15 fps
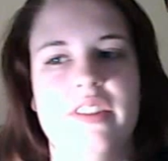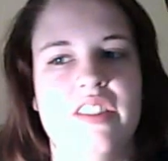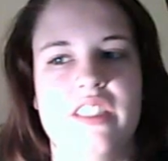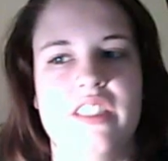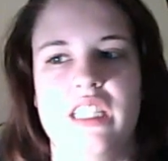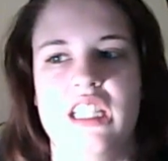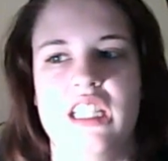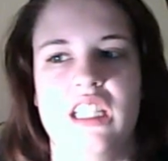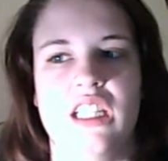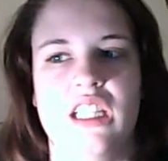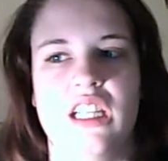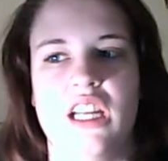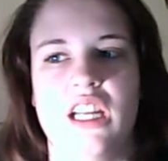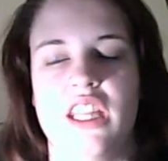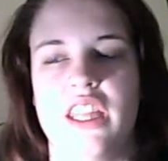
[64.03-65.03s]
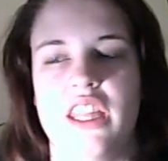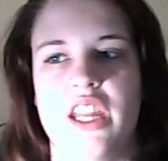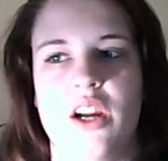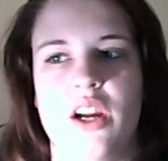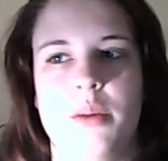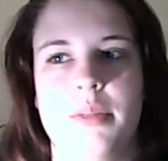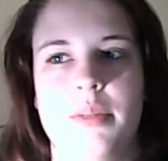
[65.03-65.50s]
seeing a
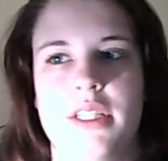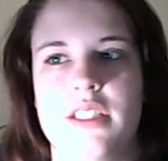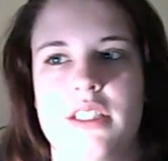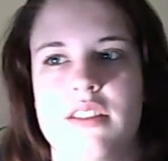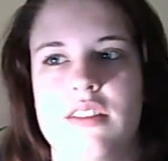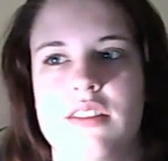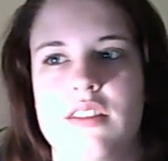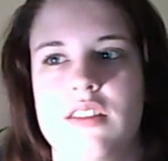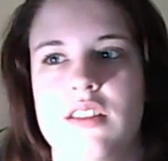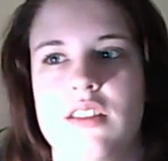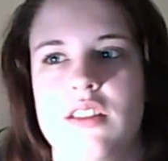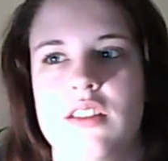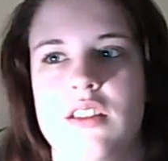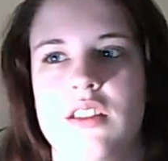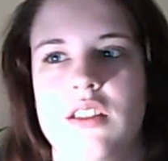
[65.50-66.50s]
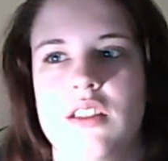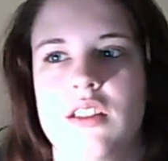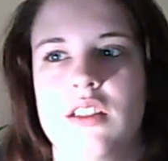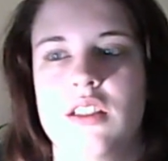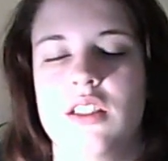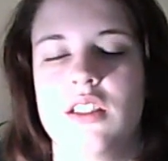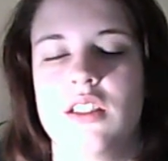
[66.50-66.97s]
therapist,
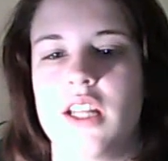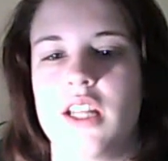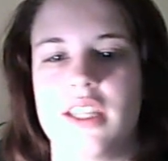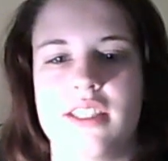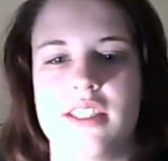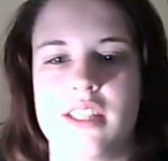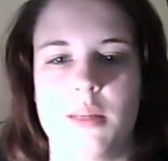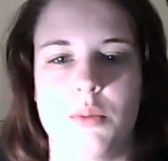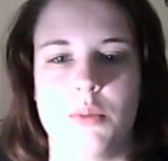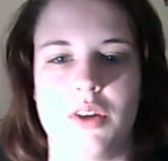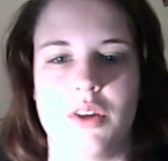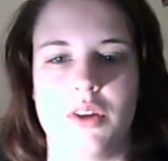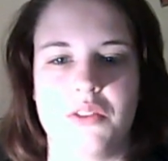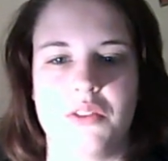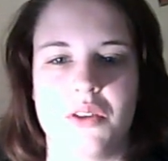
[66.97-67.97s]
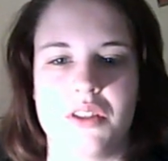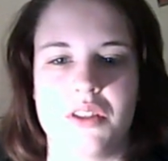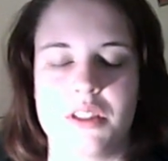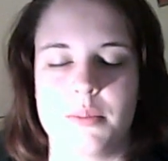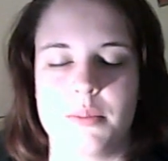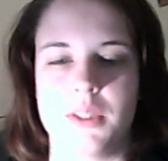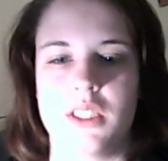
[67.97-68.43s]
not the same one, of
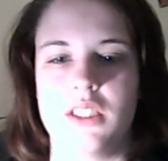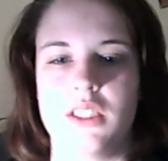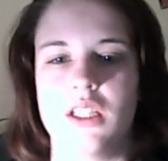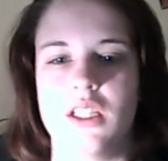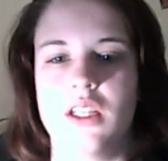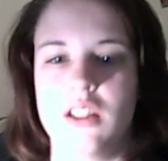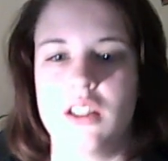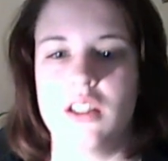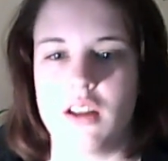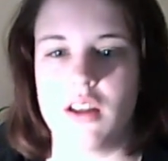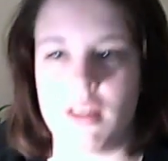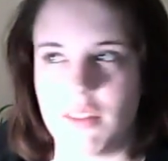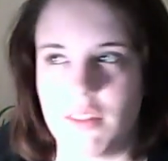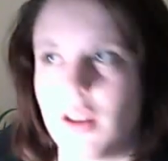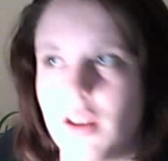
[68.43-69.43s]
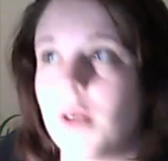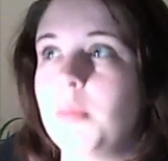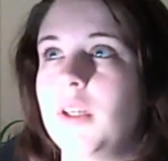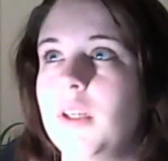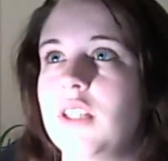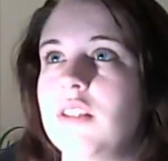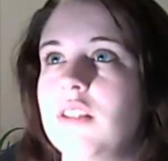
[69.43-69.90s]
course, but a
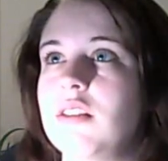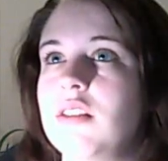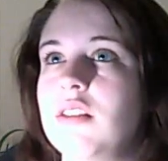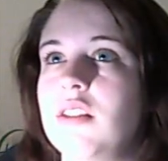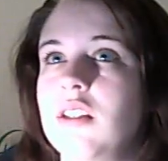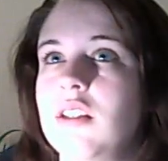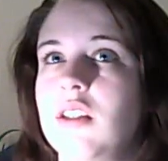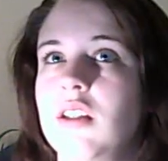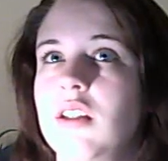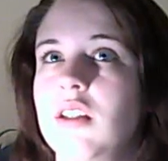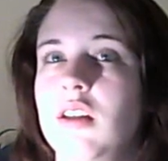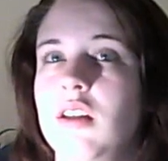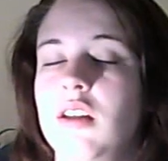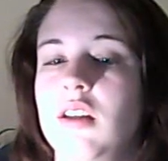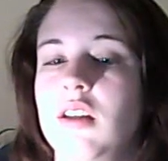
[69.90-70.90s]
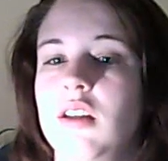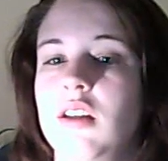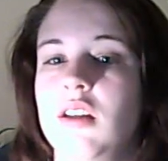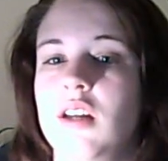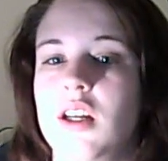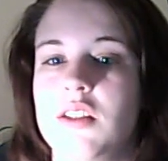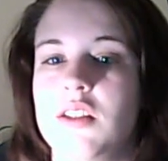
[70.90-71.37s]
therapist
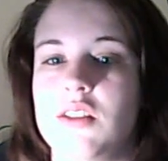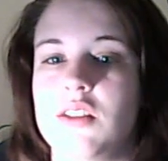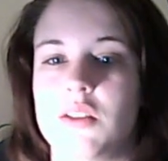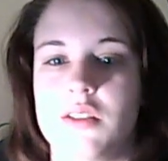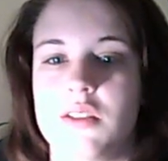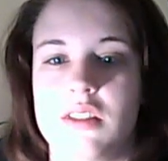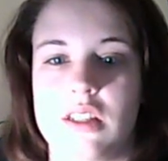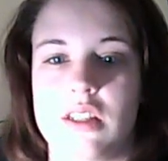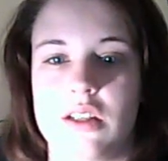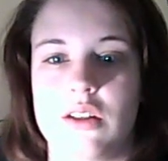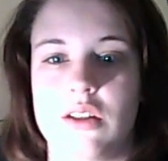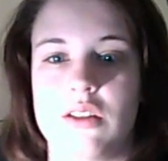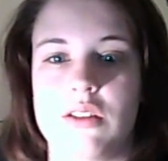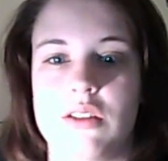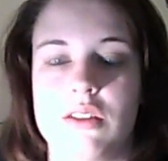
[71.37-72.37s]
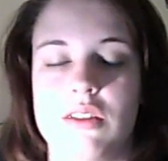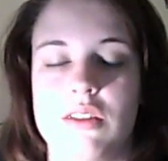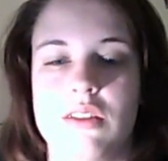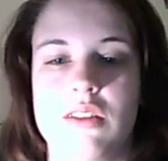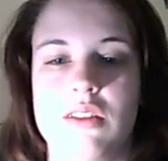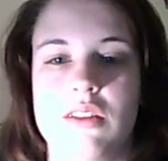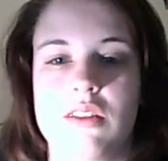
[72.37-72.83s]
at certain
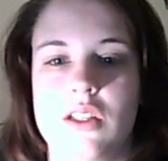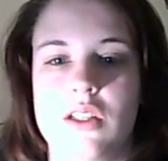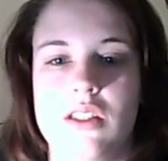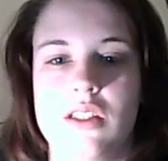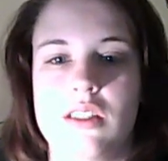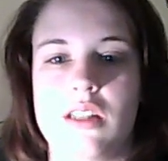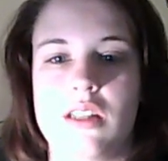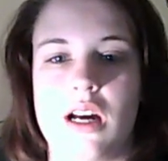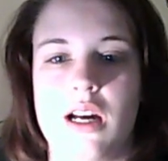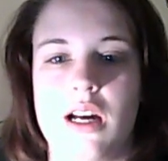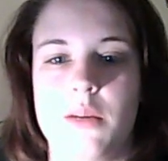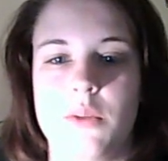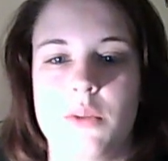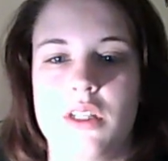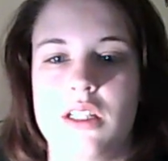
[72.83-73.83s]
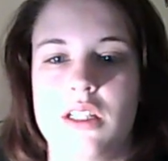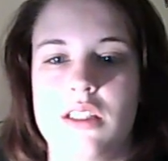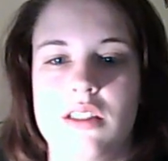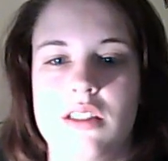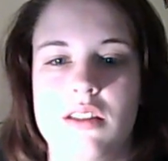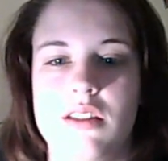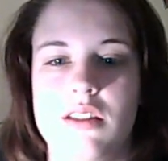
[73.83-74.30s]
centers since I
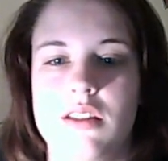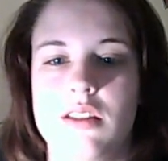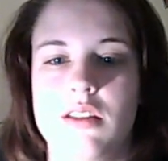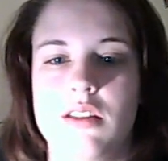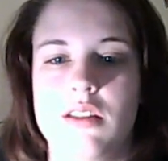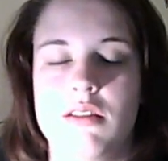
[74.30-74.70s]
was